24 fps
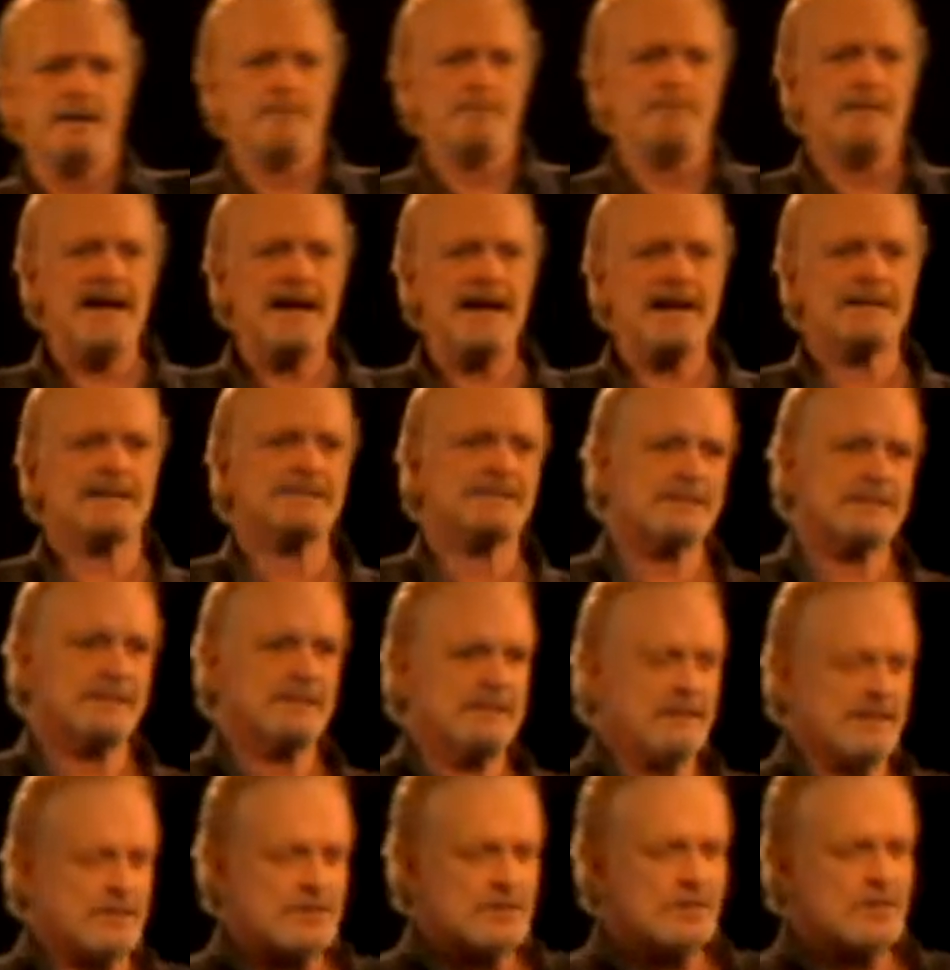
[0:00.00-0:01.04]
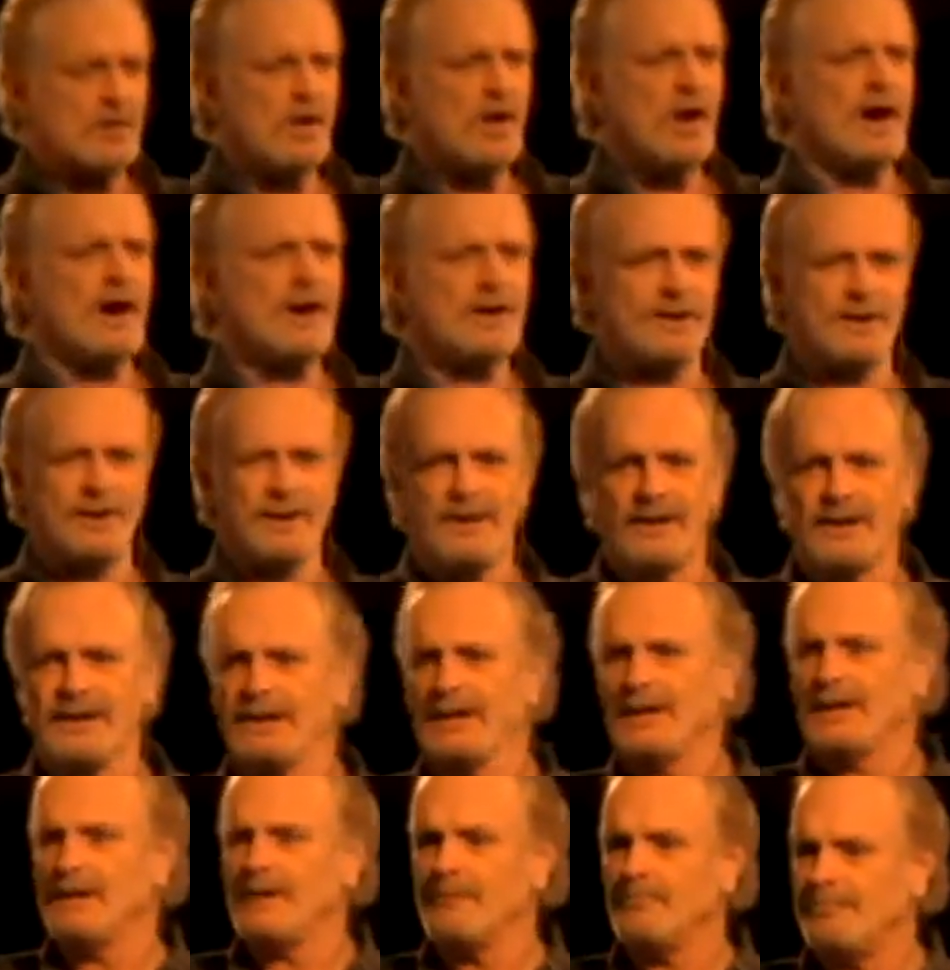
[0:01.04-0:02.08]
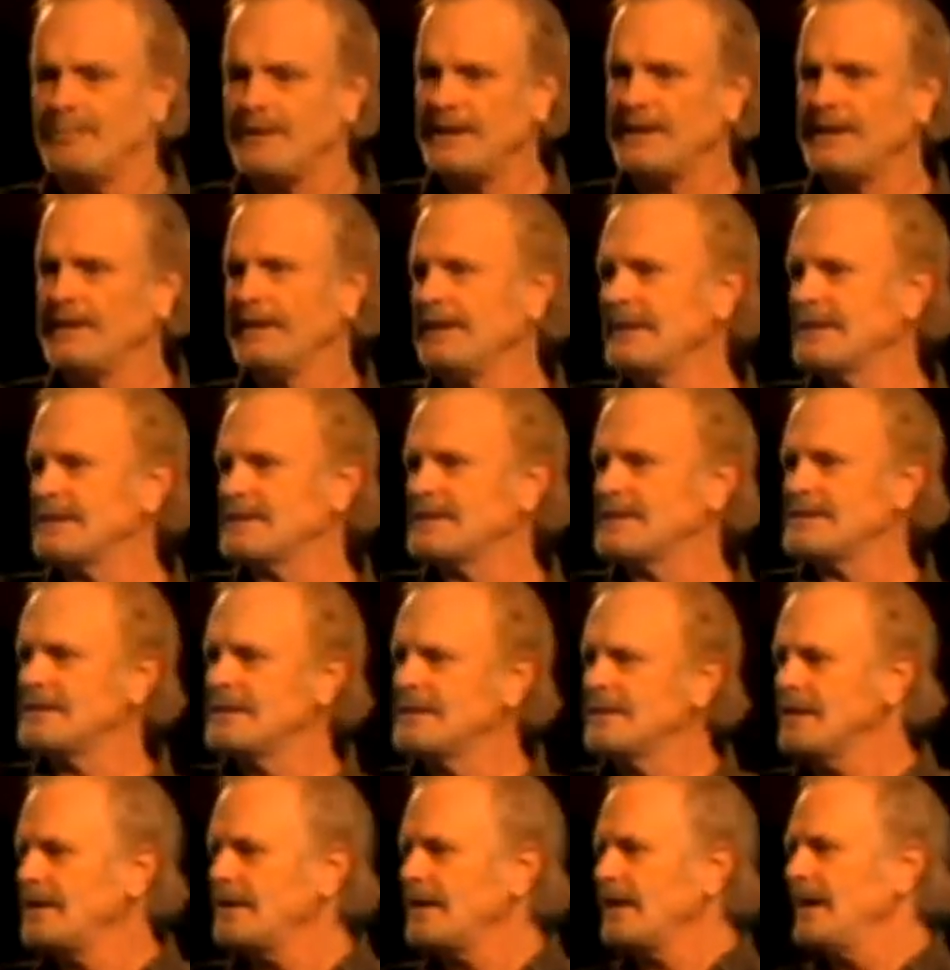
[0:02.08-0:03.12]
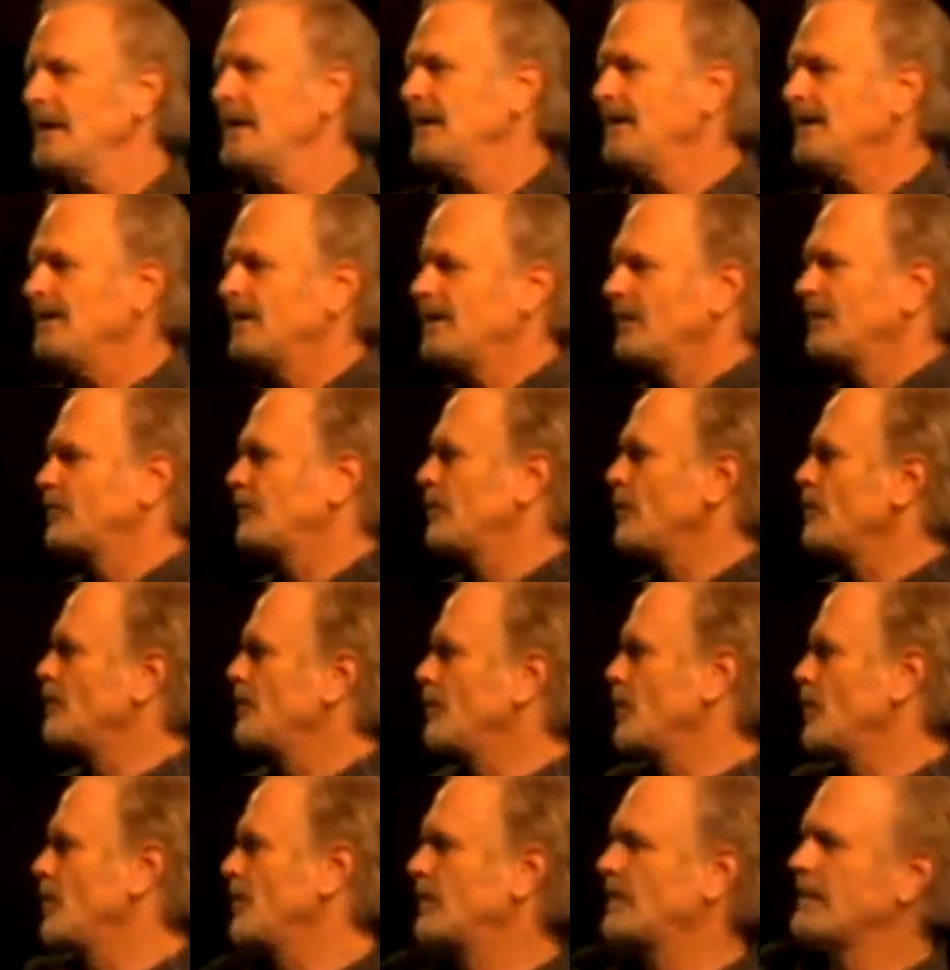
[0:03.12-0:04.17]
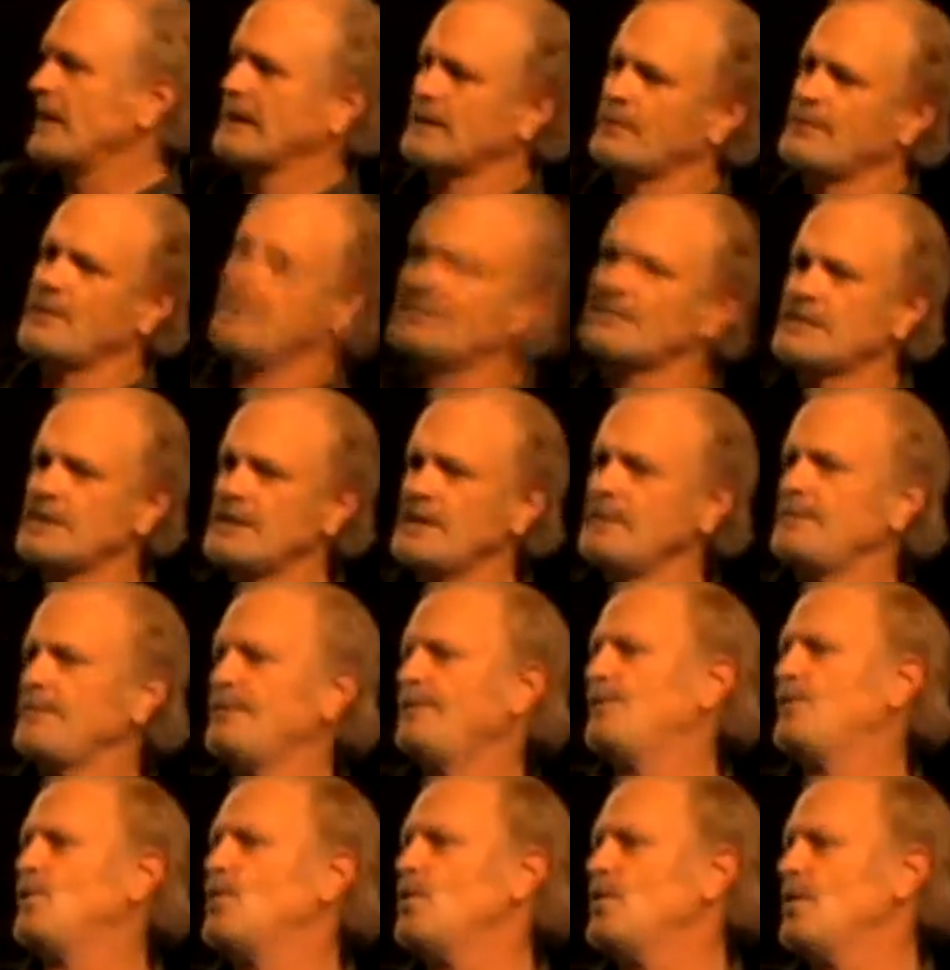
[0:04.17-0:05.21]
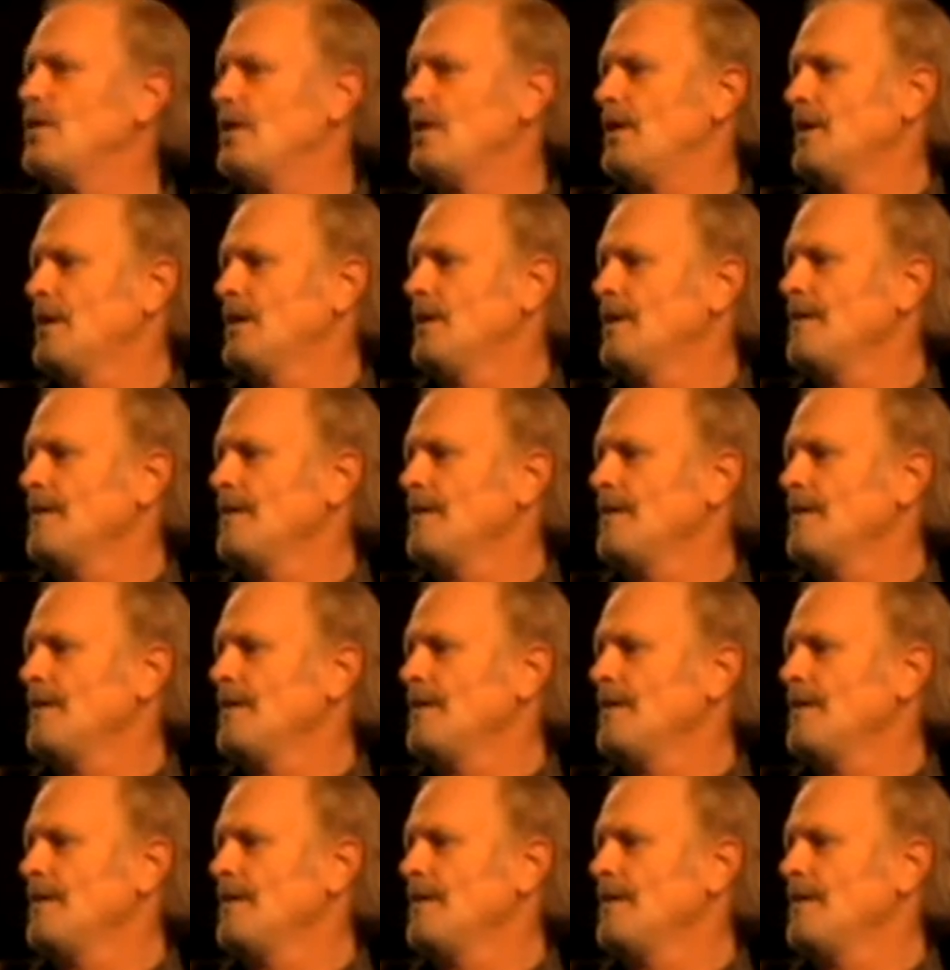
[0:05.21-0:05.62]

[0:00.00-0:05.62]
mass slaughter, beatings, and uh, so forth, like we've seen before.